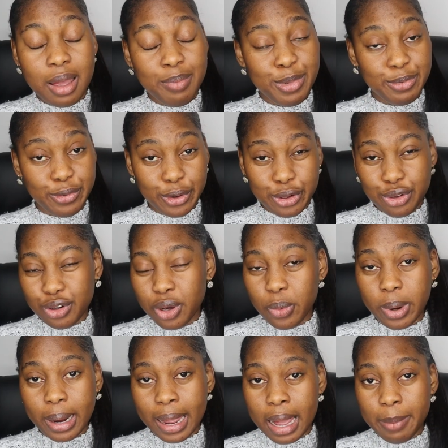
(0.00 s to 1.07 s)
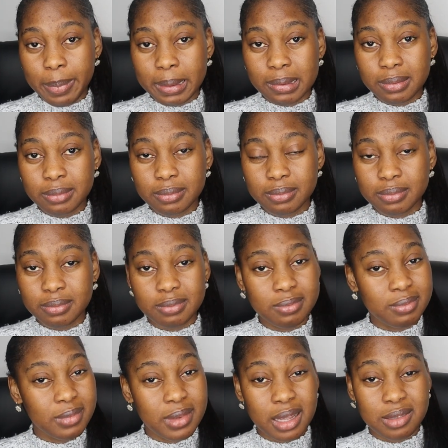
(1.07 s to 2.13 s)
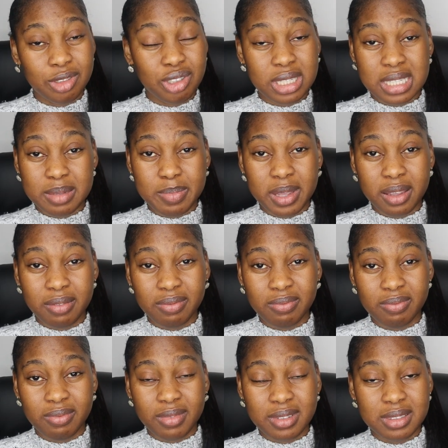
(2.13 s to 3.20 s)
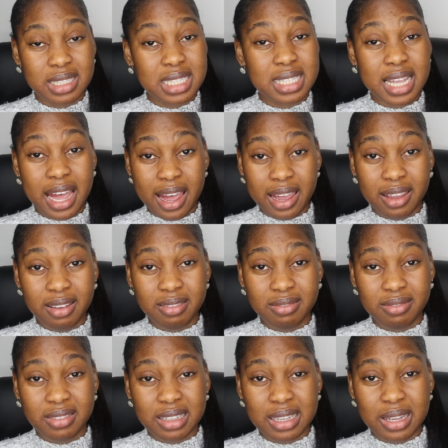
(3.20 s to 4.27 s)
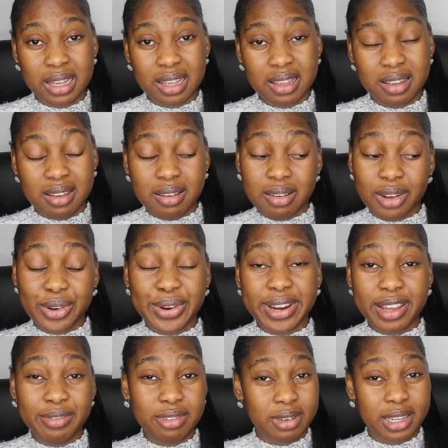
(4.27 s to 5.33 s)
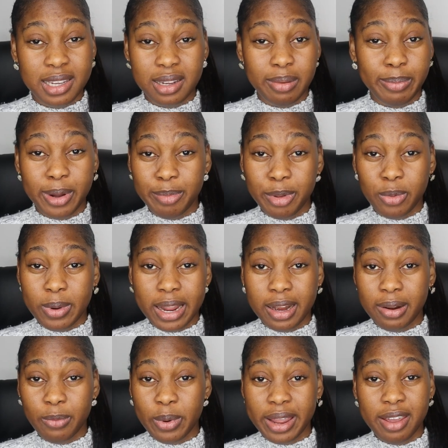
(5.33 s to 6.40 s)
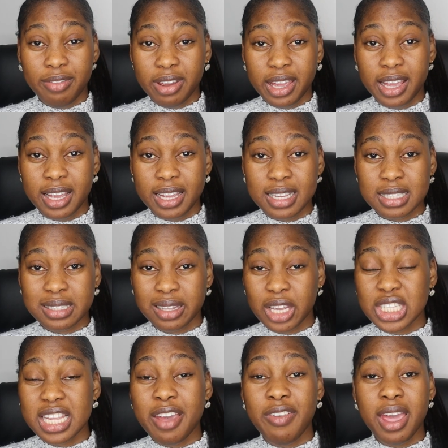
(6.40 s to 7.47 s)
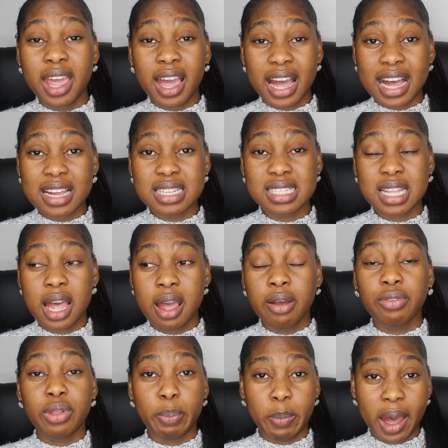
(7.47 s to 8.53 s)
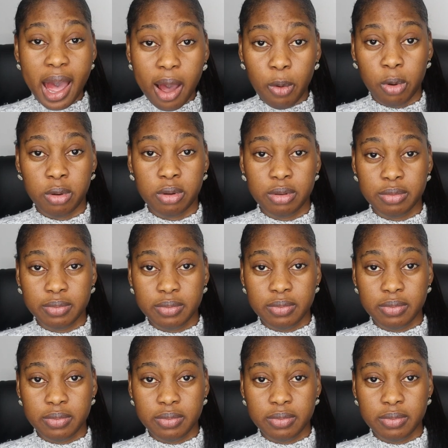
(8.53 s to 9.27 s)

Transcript: before you know what happened, trust me, this guy could even kill Bobi Wine whatever he is. Because if he has the power